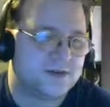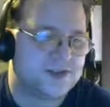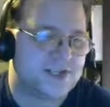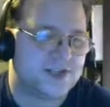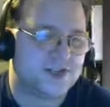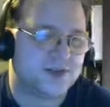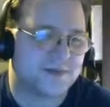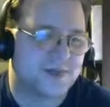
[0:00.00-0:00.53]

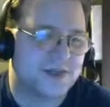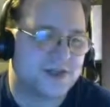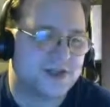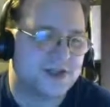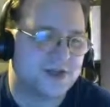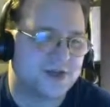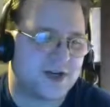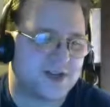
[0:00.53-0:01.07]
Sandra up ahead.
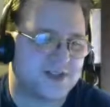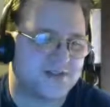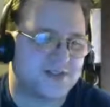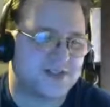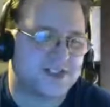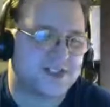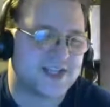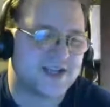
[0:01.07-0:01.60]
Huge rocks have
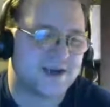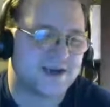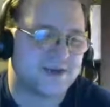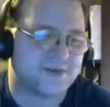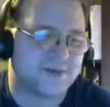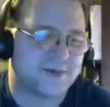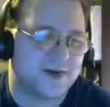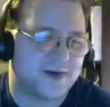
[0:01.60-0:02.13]
been scattered
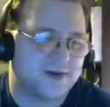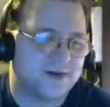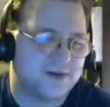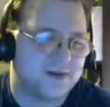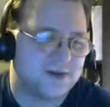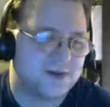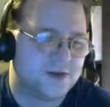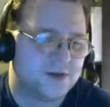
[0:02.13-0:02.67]
everywhere.
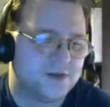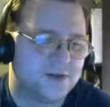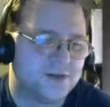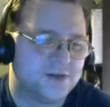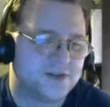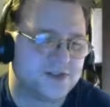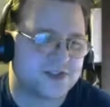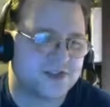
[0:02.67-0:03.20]
Who would
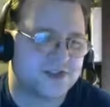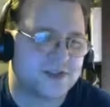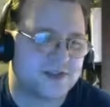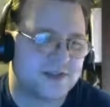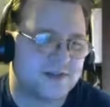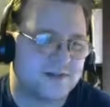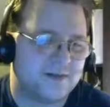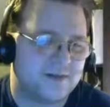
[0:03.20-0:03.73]
do such a
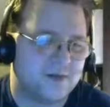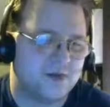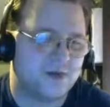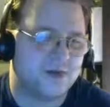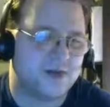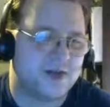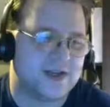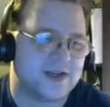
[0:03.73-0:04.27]
thing? Who
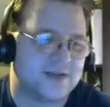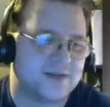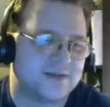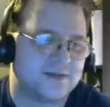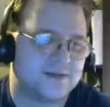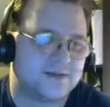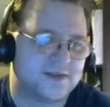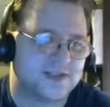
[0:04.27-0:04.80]
could?
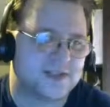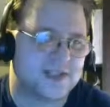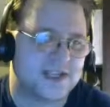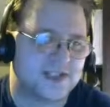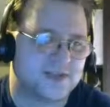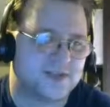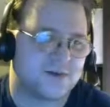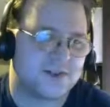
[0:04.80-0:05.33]
The
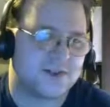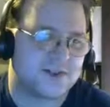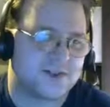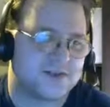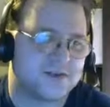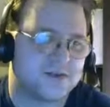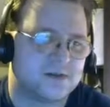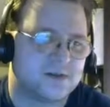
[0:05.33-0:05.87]

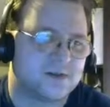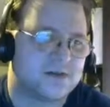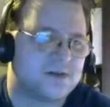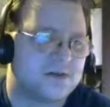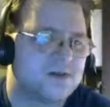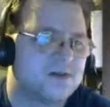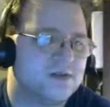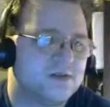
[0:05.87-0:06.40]
Sasquatches.
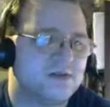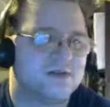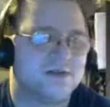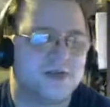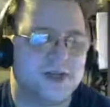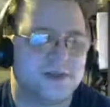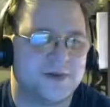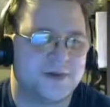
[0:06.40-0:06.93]

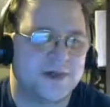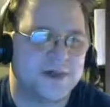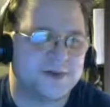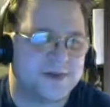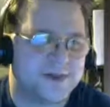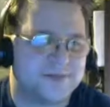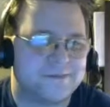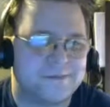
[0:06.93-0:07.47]
They went that
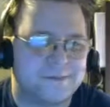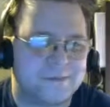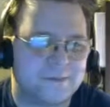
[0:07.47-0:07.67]
way.